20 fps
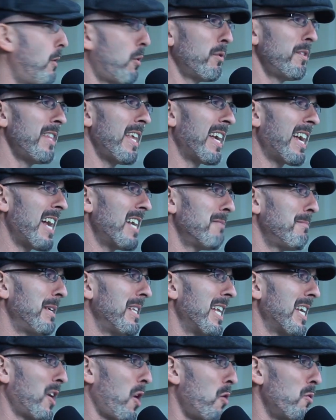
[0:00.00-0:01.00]
But wouldn't that kind of
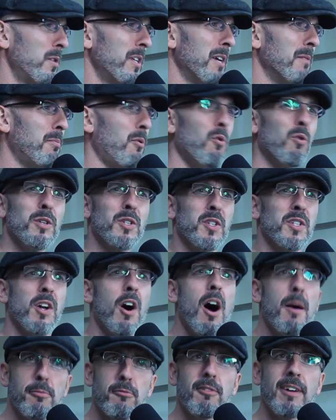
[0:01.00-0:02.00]
be like owning a Porsche and
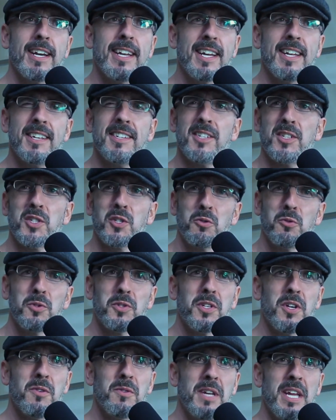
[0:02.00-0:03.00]
operating it in a
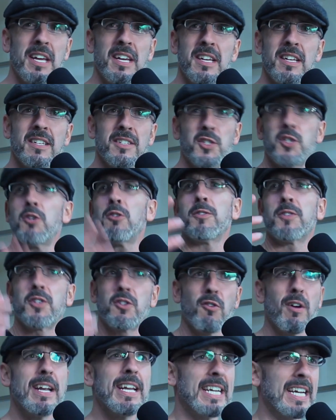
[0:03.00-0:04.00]
school zone? Sure, it's
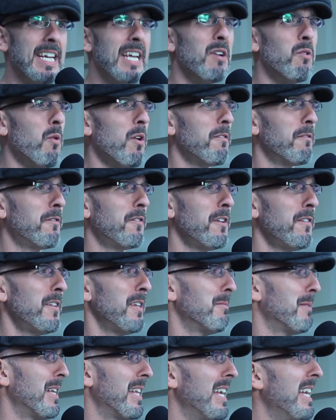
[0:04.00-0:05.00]
great, it can hit
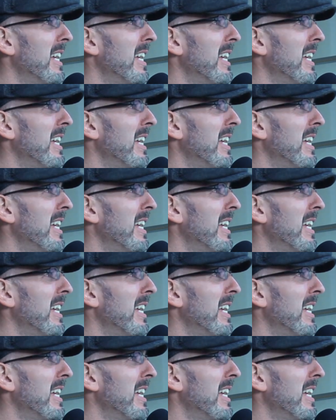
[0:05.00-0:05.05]
150, but